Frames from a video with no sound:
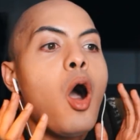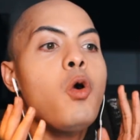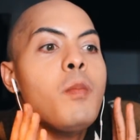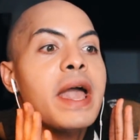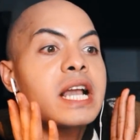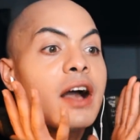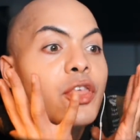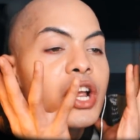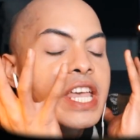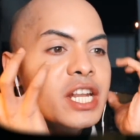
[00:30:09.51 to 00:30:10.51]
Oh my God,
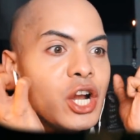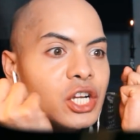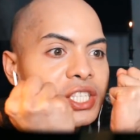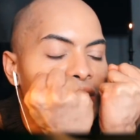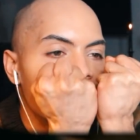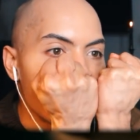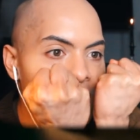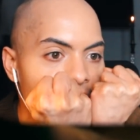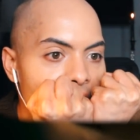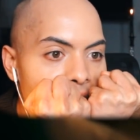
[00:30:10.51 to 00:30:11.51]
they're in her
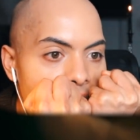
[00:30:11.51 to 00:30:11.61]
skin!